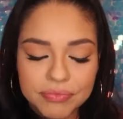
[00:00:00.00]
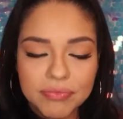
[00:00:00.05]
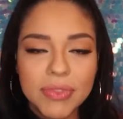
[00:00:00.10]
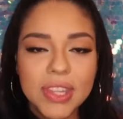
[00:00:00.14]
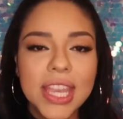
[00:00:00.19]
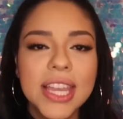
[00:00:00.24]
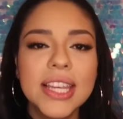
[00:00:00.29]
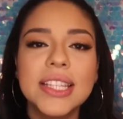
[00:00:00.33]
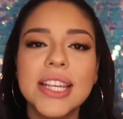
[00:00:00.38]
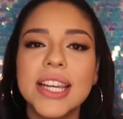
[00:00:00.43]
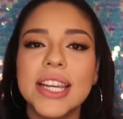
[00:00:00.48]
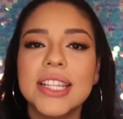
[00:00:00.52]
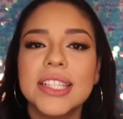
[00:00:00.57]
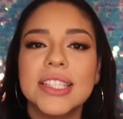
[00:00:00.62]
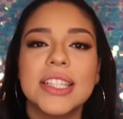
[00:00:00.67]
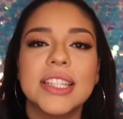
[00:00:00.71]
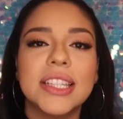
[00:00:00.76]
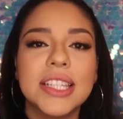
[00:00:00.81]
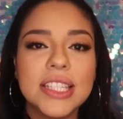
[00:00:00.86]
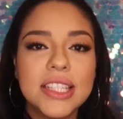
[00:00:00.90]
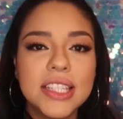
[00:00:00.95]
And like I
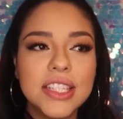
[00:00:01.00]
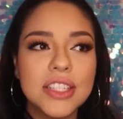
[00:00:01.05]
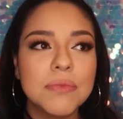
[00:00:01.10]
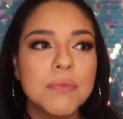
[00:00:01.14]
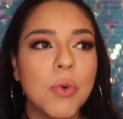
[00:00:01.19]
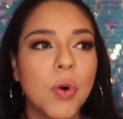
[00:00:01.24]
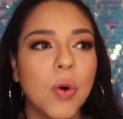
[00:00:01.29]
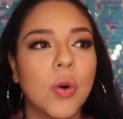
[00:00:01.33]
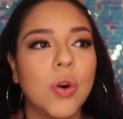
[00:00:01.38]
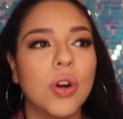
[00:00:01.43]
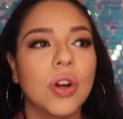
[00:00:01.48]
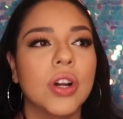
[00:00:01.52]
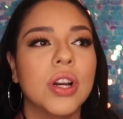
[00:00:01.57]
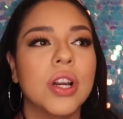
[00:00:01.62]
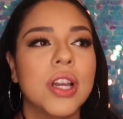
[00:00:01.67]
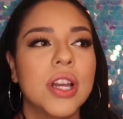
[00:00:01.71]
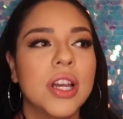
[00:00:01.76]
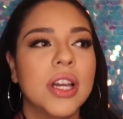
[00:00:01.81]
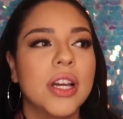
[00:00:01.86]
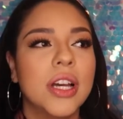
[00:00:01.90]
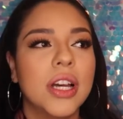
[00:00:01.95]
said, this is more
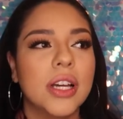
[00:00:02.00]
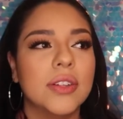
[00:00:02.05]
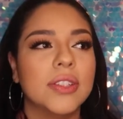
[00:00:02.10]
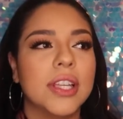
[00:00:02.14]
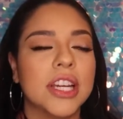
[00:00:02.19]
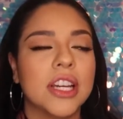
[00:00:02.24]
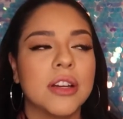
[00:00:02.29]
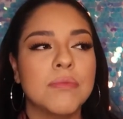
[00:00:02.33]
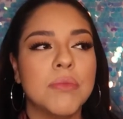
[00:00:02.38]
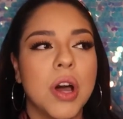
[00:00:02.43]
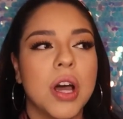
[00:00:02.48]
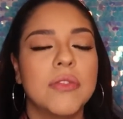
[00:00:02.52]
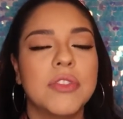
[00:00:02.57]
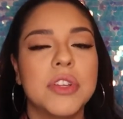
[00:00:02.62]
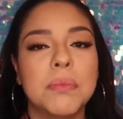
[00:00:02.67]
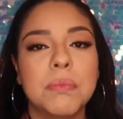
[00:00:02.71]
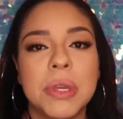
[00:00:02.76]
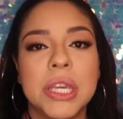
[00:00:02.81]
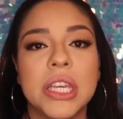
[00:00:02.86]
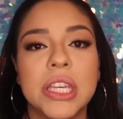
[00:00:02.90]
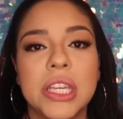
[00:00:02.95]
of like a mauve
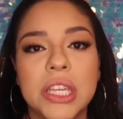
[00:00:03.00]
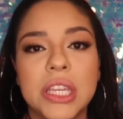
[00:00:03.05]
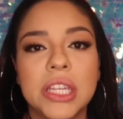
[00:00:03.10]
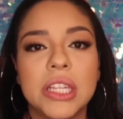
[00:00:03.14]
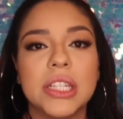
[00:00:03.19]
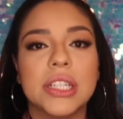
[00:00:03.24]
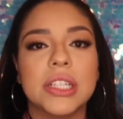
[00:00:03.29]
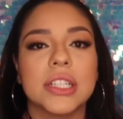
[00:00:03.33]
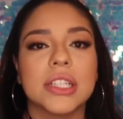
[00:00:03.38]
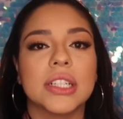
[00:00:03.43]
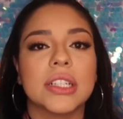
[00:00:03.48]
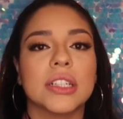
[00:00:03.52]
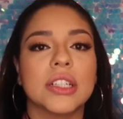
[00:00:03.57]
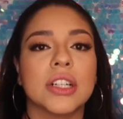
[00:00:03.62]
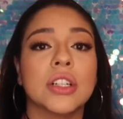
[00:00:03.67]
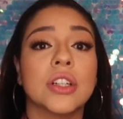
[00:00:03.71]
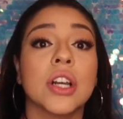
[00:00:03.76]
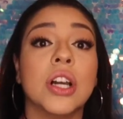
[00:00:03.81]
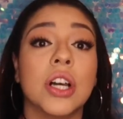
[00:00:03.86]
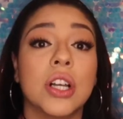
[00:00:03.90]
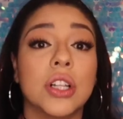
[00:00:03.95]
pink
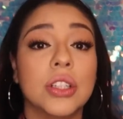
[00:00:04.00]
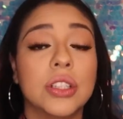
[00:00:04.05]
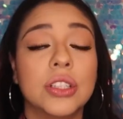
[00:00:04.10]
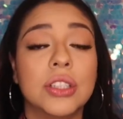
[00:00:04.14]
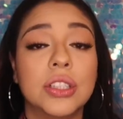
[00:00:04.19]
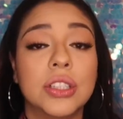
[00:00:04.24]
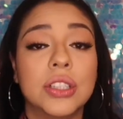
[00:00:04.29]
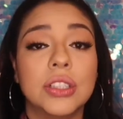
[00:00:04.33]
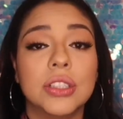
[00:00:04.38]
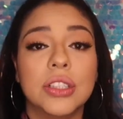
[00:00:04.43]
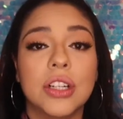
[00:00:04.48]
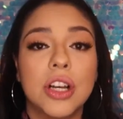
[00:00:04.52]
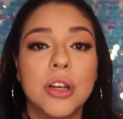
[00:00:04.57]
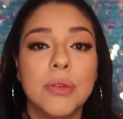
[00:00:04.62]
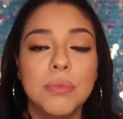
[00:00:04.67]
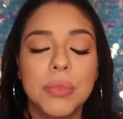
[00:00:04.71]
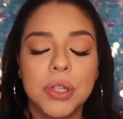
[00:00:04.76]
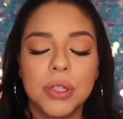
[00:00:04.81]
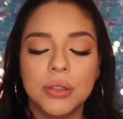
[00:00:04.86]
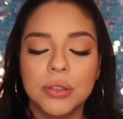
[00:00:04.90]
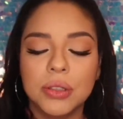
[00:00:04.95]
color
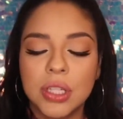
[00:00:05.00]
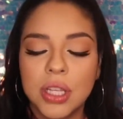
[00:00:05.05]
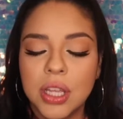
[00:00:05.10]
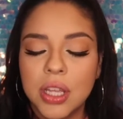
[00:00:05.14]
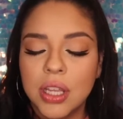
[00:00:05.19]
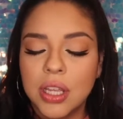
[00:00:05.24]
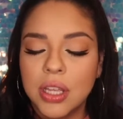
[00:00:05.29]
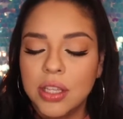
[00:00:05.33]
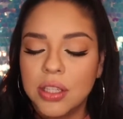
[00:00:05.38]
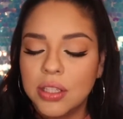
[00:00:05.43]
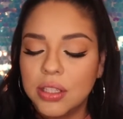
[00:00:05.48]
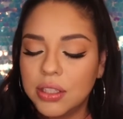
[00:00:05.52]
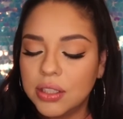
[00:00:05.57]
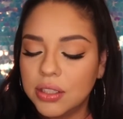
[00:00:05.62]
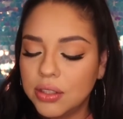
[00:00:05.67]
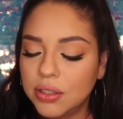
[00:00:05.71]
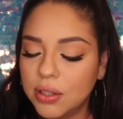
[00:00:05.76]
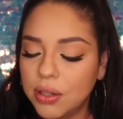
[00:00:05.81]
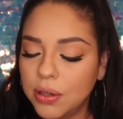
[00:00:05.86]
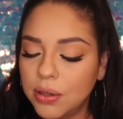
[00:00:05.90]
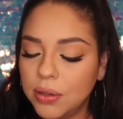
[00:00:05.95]
combo.
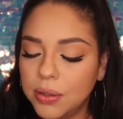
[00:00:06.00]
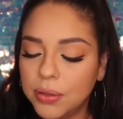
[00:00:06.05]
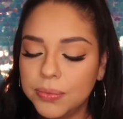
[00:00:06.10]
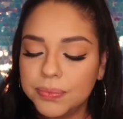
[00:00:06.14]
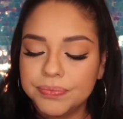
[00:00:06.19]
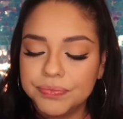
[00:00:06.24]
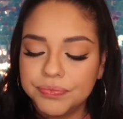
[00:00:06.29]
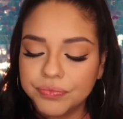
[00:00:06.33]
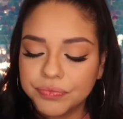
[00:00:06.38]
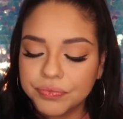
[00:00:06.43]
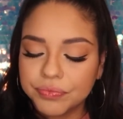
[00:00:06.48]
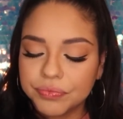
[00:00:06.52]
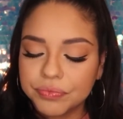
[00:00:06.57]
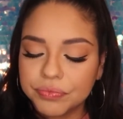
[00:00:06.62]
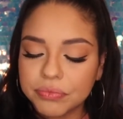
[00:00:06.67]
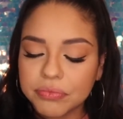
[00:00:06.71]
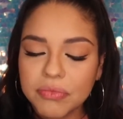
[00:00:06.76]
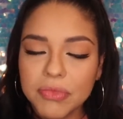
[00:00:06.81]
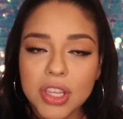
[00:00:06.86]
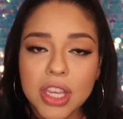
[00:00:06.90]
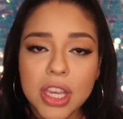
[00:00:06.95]
So
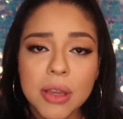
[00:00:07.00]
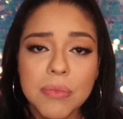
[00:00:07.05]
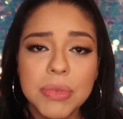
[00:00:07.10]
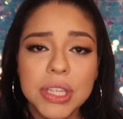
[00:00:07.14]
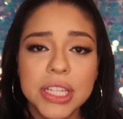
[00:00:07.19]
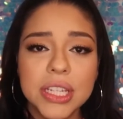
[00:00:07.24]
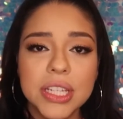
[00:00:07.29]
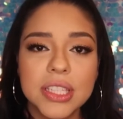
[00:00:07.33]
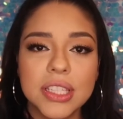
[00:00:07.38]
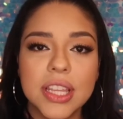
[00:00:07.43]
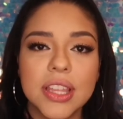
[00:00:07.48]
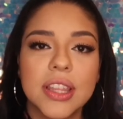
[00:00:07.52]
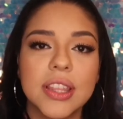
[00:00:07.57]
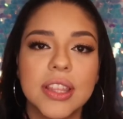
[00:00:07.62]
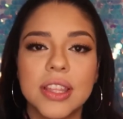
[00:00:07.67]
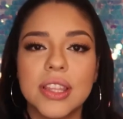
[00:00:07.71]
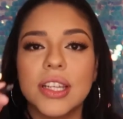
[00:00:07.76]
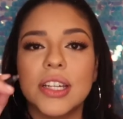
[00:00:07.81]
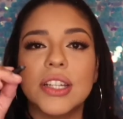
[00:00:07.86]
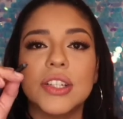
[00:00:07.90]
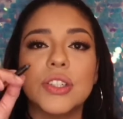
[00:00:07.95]
because
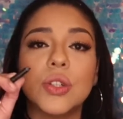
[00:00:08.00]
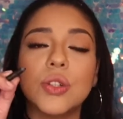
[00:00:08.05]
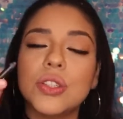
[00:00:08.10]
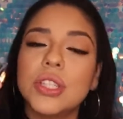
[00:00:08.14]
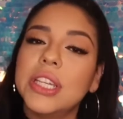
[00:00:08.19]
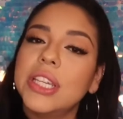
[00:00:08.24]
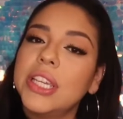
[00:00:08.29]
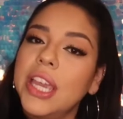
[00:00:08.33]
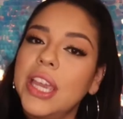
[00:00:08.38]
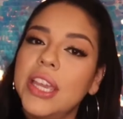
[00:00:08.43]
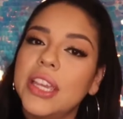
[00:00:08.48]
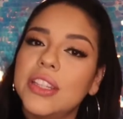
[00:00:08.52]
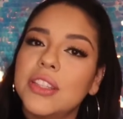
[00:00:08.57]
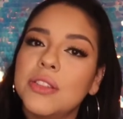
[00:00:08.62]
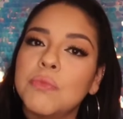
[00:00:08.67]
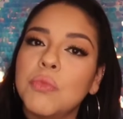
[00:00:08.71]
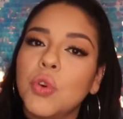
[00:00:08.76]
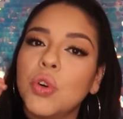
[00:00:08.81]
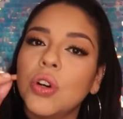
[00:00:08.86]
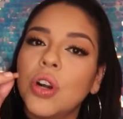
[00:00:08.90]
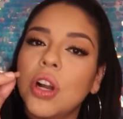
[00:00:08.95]
the Dolce K, it's
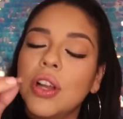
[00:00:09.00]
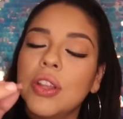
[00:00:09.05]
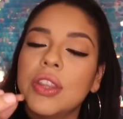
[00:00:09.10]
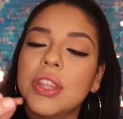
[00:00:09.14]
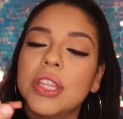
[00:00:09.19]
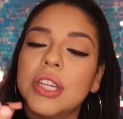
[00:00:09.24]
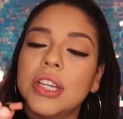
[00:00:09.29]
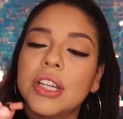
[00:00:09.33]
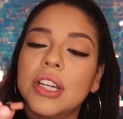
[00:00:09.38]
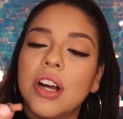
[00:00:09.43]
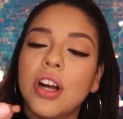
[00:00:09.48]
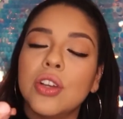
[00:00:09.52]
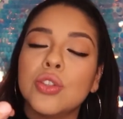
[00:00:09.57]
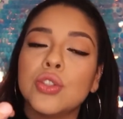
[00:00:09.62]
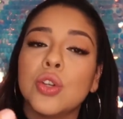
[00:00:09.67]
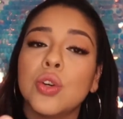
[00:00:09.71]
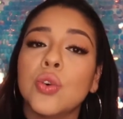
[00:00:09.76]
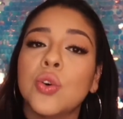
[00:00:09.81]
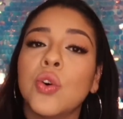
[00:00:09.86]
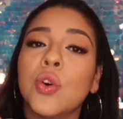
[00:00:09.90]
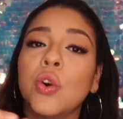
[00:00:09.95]
more on the
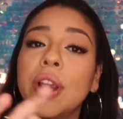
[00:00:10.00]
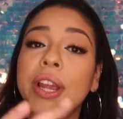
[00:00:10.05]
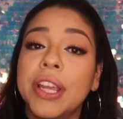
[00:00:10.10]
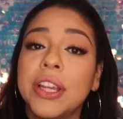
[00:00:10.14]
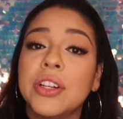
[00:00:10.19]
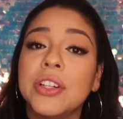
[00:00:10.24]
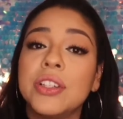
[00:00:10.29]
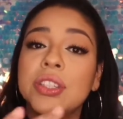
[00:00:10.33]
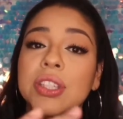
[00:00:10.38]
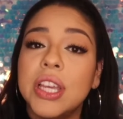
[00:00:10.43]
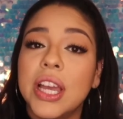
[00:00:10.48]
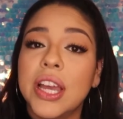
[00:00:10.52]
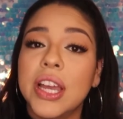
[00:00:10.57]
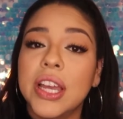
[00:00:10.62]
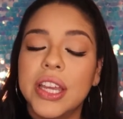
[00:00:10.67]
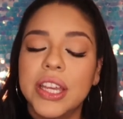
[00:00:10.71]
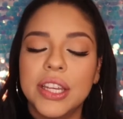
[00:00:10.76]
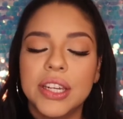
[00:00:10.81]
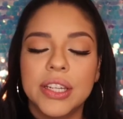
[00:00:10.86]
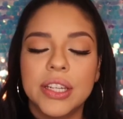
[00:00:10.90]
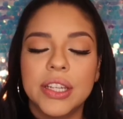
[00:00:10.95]
also grayer
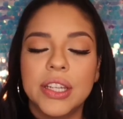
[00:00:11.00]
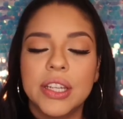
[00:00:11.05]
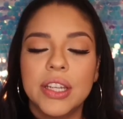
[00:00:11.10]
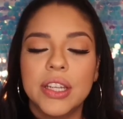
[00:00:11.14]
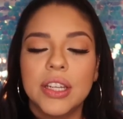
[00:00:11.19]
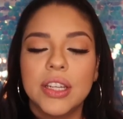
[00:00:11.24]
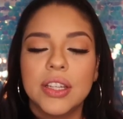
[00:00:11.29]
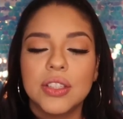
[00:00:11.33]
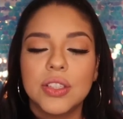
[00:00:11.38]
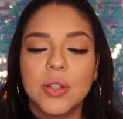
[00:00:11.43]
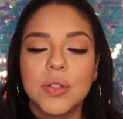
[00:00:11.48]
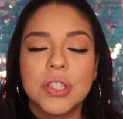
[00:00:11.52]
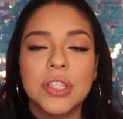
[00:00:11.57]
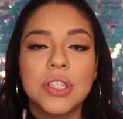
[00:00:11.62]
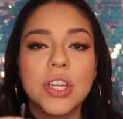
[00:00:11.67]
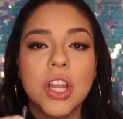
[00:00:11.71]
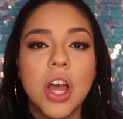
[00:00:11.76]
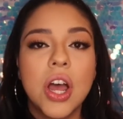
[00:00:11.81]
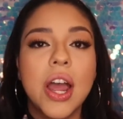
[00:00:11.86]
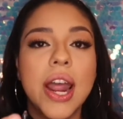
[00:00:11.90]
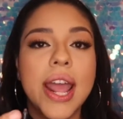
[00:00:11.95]
side, so it's
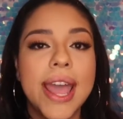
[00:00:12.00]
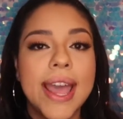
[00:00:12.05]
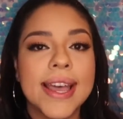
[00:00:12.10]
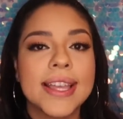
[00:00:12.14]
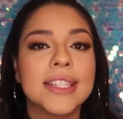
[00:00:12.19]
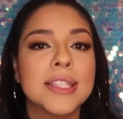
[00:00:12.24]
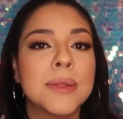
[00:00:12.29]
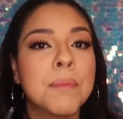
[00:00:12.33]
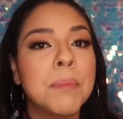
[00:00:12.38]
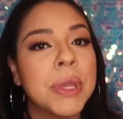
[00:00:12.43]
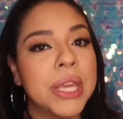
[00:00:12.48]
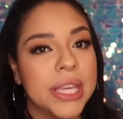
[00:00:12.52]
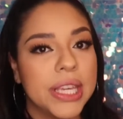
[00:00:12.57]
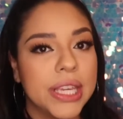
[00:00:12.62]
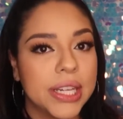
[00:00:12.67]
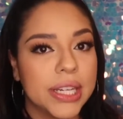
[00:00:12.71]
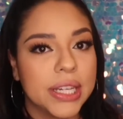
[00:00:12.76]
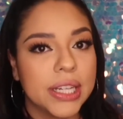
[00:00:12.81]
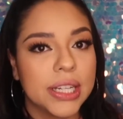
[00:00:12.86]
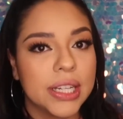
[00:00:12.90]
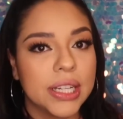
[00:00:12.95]
not as
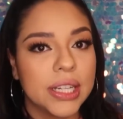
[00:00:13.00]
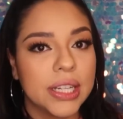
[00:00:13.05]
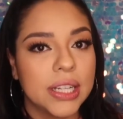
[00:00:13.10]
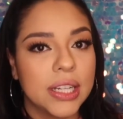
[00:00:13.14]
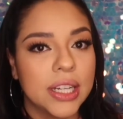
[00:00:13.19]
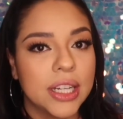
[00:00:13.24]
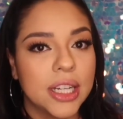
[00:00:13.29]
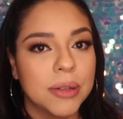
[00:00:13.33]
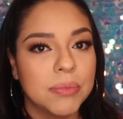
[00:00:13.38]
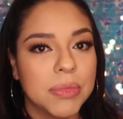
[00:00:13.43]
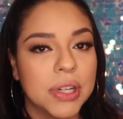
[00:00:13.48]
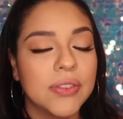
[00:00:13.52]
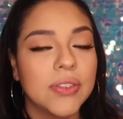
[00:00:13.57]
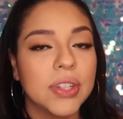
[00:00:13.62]
pink of a